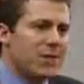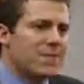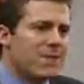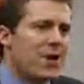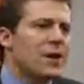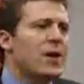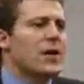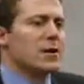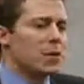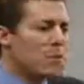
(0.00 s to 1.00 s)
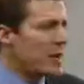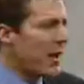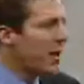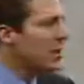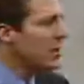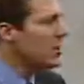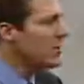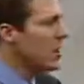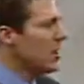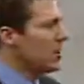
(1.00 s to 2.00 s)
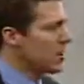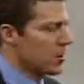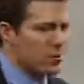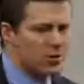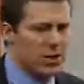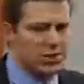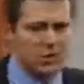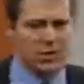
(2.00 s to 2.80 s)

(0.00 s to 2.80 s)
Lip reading: a very competitive negotiation